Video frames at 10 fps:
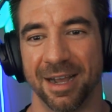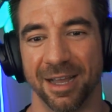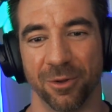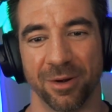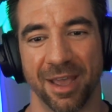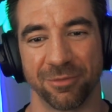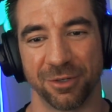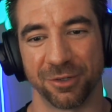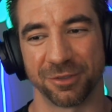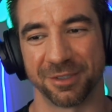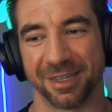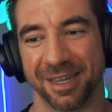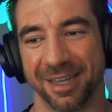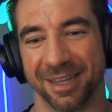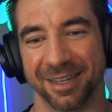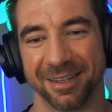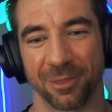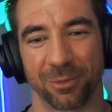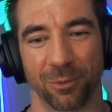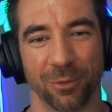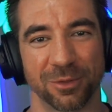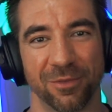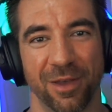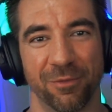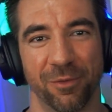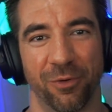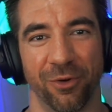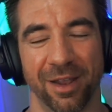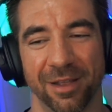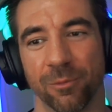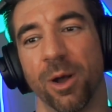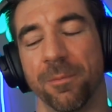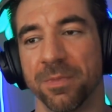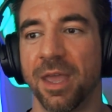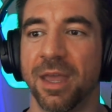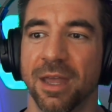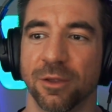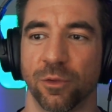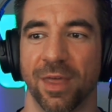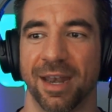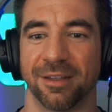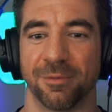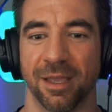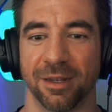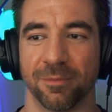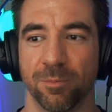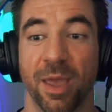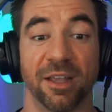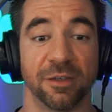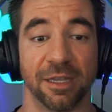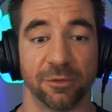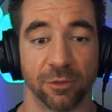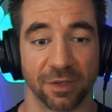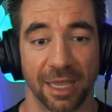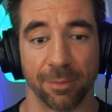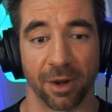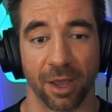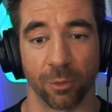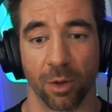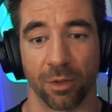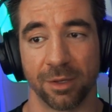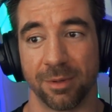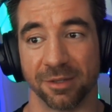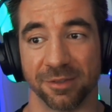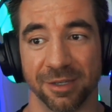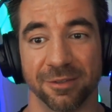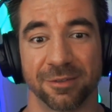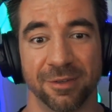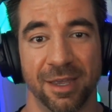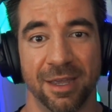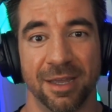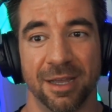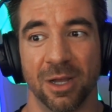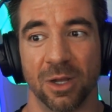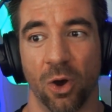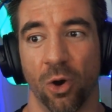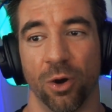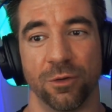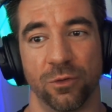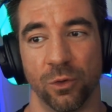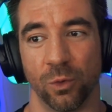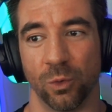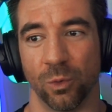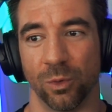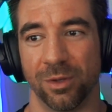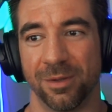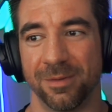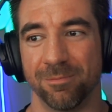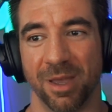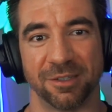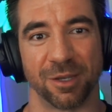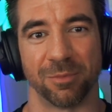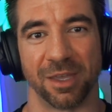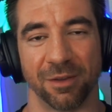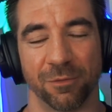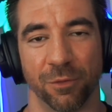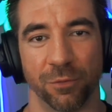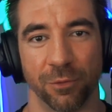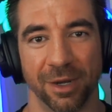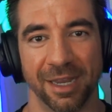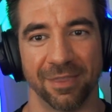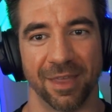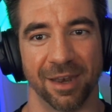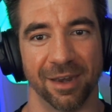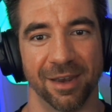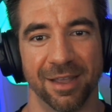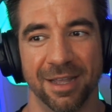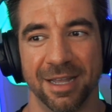I don't have to just uh, throw stuff out for free. Uh, well, so that it it makes it easier to keep it high quality because it is hard to make something for free and then